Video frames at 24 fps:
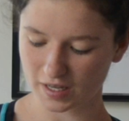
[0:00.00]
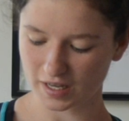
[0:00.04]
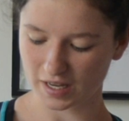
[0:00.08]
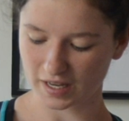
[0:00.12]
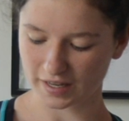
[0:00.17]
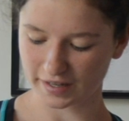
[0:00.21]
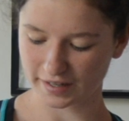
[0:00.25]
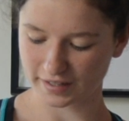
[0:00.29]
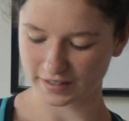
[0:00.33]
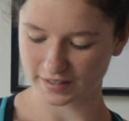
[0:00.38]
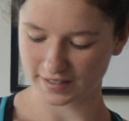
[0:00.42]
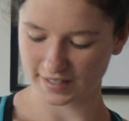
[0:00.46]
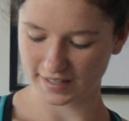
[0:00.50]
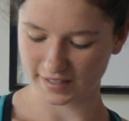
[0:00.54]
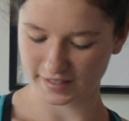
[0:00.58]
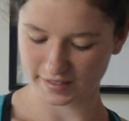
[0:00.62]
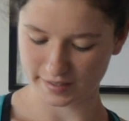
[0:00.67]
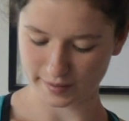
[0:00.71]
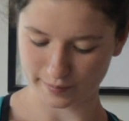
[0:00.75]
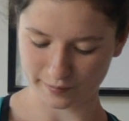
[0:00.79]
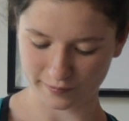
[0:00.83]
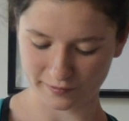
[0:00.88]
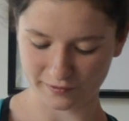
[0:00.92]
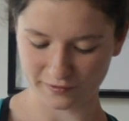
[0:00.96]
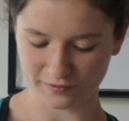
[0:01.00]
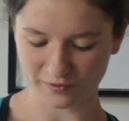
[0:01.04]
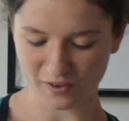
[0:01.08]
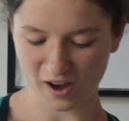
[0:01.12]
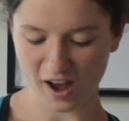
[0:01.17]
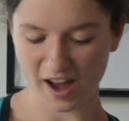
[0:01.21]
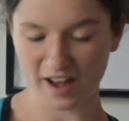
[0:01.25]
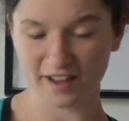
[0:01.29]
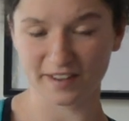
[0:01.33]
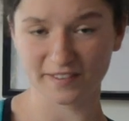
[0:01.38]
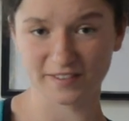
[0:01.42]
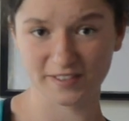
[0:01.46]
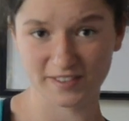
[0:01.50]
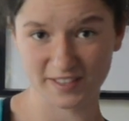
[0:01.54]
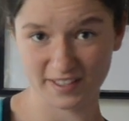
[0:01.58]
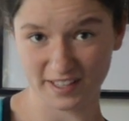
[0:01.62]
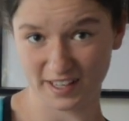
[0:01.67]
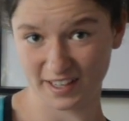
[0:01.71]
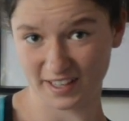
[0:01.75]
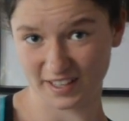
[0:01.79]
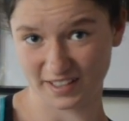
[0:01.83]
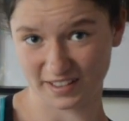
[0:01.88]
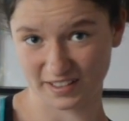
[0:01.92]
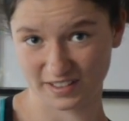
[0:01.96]
and it takes him 5
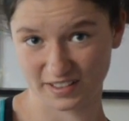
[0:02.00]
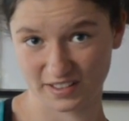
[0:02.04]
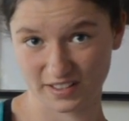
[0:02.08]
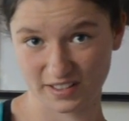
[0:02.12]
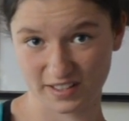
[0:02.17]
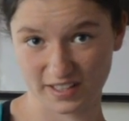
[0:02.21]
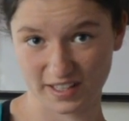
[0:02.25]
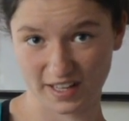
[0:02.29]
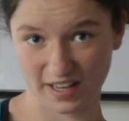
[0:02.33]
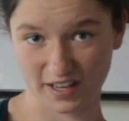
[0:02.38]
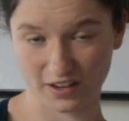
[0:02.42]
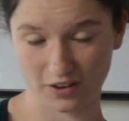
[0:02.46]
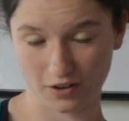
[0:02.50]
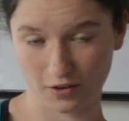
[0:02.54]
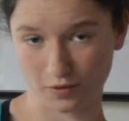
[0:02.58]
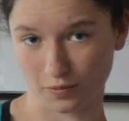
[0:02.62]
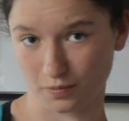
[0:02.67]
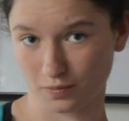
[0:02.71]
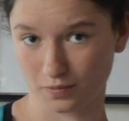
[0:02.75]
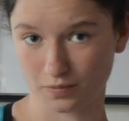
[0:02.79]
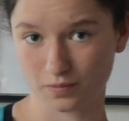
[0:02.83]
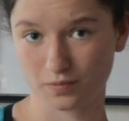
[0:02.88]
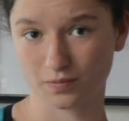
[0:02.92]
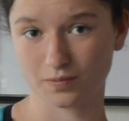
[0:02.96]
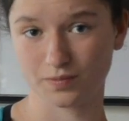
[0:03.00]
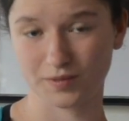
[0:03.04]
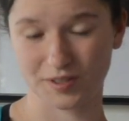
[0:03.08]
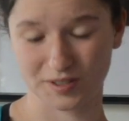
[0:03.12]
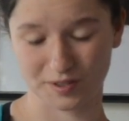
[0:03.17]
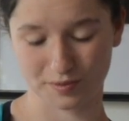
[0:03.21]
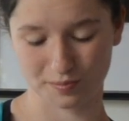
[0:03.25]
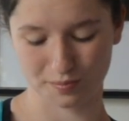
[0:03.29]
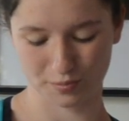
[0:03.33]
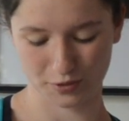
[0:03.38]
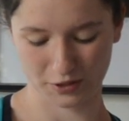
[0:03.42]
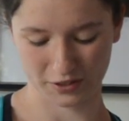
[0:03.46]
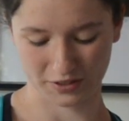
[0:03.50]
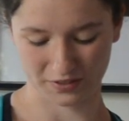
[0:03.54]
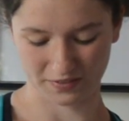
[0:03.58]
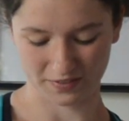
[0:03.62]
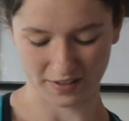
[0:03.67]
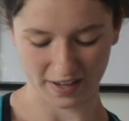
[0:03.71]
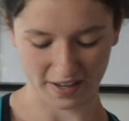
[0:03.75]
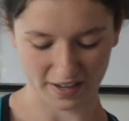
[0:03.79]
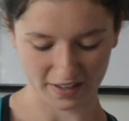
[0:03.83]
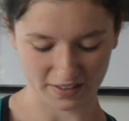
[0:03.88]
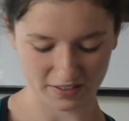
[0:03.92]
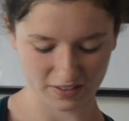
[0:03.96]
seconds to get home. It's pretty
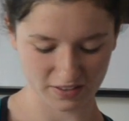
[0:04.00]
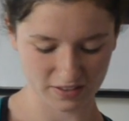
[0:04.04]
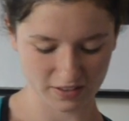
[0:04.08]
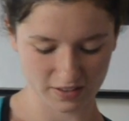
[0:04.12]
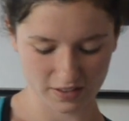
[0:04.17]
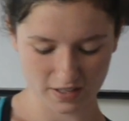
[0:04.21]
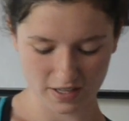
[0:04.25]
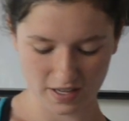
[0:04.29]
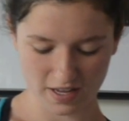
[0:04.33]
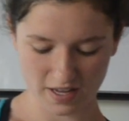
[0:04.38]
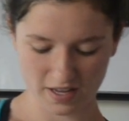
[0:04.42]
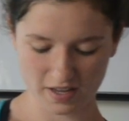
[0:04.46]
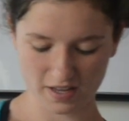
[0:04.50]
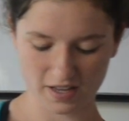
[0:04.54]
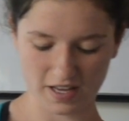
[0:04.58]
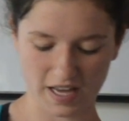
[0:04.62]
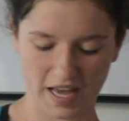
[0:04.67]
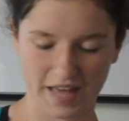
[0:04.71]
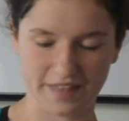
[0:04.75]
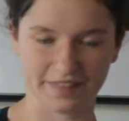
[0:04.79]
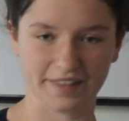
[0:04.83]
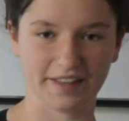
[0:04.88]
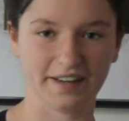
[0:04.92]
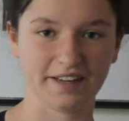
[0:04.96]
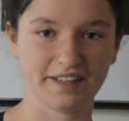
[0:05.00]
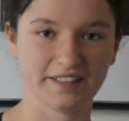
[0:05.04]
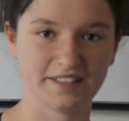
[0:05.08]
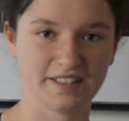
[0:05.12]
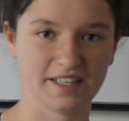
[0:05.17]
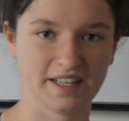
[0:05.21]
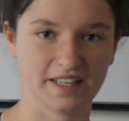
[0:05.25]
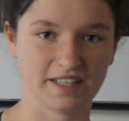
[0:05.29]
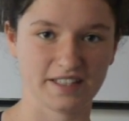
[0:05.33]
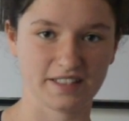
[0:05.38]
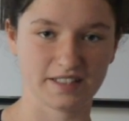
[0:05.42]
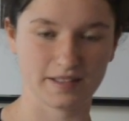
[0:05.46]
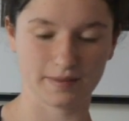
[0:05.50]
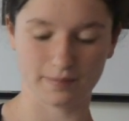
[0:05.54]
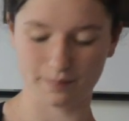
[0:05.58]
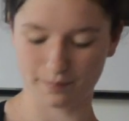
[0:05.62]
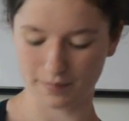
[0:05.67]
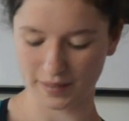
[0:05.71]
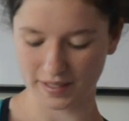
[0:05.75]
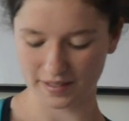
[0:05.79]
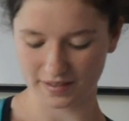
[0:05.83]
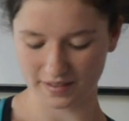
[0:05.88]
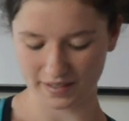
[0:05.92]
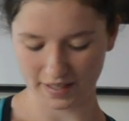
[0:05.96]
fast. And then
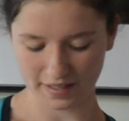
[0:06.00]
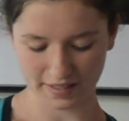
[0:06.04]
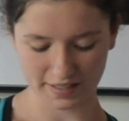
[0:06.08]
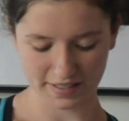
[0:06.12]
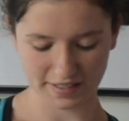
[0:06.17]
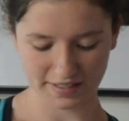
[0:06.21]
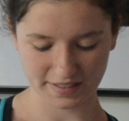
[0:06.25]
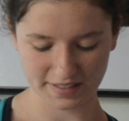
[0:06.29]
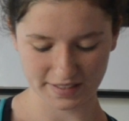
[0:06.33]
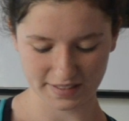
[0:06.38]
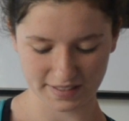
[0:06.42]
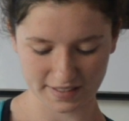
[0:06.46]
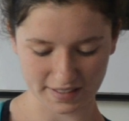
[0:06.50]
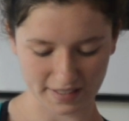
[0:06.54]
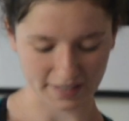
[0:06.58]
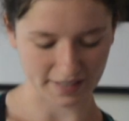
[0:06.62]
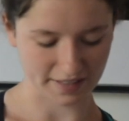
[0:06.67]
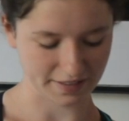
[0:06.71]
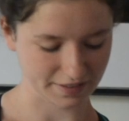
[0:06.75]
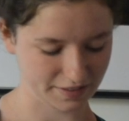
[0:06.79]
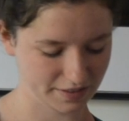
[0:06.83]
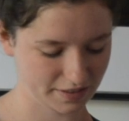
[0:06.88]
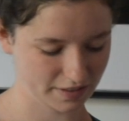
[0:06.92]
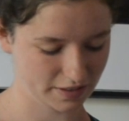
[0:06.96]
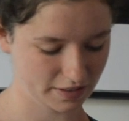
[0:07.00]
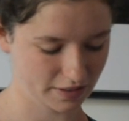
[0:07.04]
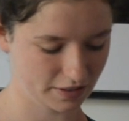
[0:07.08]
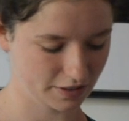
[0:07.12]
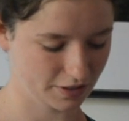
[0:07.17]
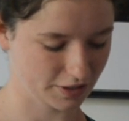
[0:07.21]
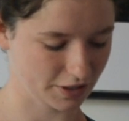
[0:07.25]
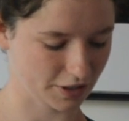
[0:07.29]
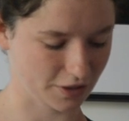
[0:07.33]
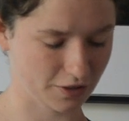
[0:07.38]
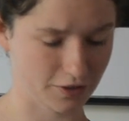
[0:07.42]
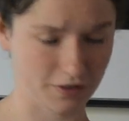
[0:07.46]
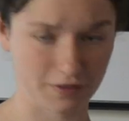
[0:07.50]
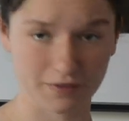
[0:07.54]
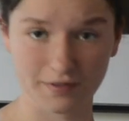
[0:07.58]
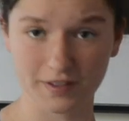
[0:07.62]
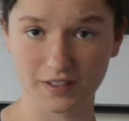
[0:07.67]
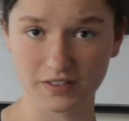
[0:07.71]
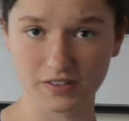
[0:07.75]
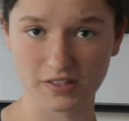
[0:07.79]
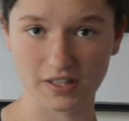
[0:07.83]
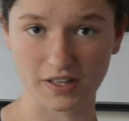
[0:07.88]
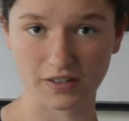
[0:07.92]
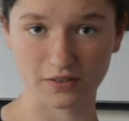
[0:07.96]
but then he decides to go to
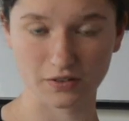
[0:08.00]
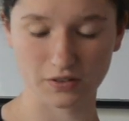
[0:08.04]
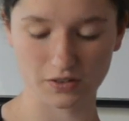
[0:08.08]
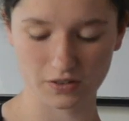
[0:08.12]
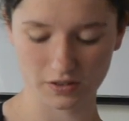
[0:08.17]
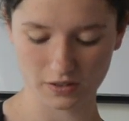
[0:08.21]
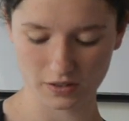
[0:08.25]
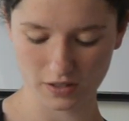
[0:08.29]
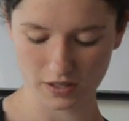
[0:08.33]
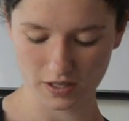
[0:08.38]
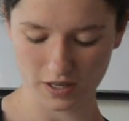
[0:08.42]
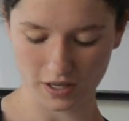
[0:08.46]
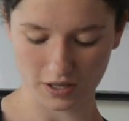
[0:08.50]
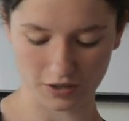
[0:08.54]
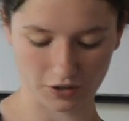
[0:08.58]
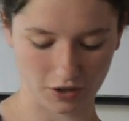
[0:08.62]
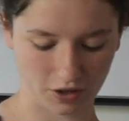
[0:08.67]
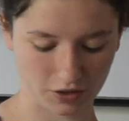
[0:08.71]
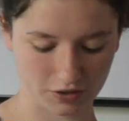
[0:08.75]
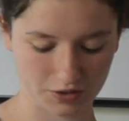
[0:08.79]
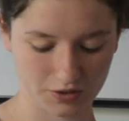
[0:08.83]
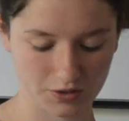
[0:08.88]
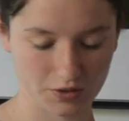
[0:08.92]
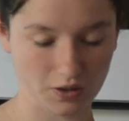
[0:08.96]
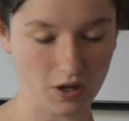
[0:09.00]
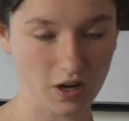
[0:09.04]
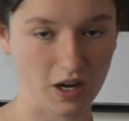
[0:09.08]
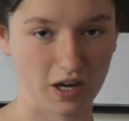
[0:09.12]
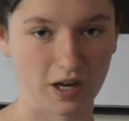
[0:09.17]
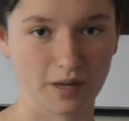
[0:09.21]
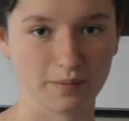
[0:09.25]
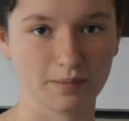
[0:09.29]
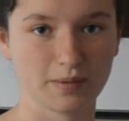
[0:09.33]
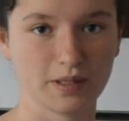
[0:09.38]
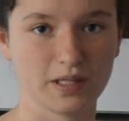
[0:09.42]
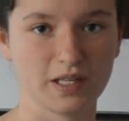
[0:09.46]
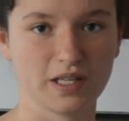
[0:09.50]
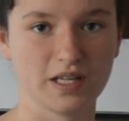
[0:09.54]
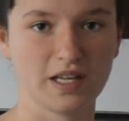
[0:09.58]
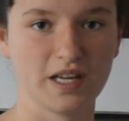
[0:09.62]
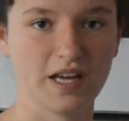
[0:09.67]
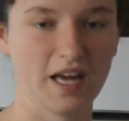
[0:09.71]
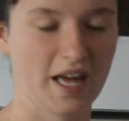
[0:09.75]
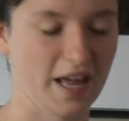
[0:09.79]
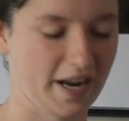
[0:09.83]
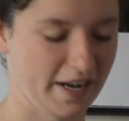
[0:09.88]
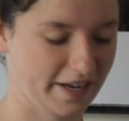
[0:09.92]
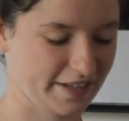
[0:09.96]
Phil's house, not stop,
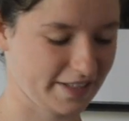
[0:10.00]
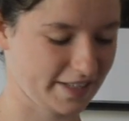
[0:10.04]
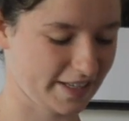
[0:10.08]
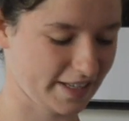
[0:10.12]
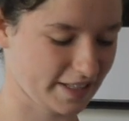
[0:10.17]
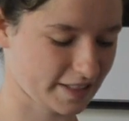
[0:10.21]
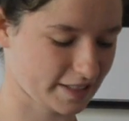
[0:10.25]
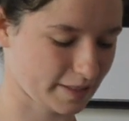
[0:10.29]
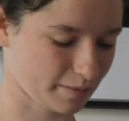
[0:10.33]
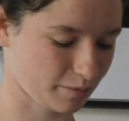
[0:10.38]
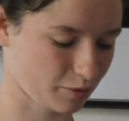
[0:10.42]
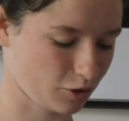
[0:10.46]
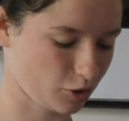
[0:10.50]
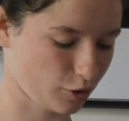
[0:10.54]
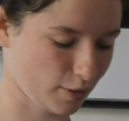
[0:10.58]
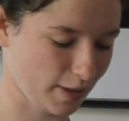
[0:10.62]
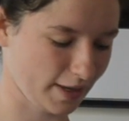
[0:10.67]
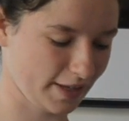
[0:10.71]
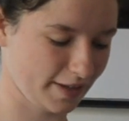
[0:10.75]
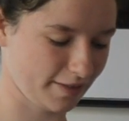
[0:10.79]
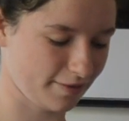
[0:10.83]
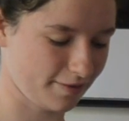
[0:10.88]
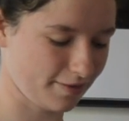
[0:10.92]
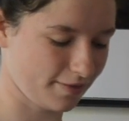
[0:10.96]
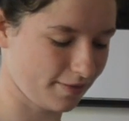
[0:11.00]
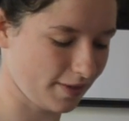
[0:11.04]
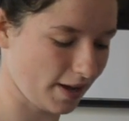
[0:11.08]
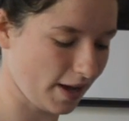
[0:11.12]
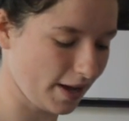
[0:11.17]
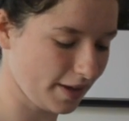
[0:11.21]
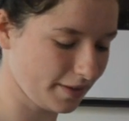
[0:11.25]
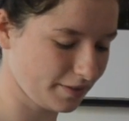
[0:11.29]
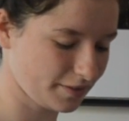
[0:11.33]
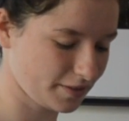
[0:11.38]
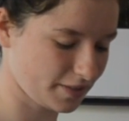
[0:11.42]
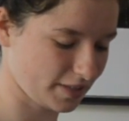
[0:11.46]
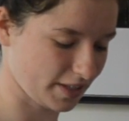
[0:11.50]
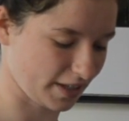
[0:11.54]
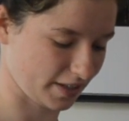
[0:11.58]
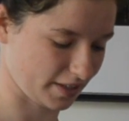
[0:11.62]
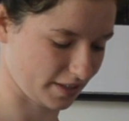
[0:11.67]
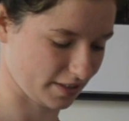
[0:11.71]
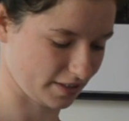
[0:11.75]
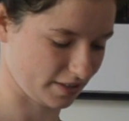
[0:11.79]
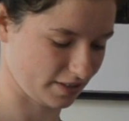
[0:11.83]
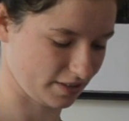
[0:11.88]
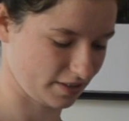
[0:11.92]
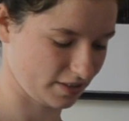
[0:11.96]
and it takes him 25
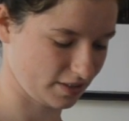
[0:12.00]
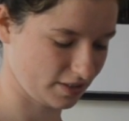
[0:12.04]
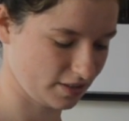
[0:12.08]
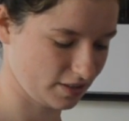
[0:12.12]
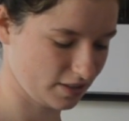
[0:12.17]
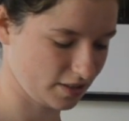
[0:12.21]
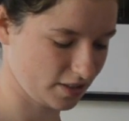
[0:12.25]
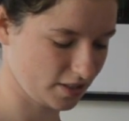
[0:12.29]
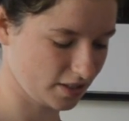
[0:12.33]
seconds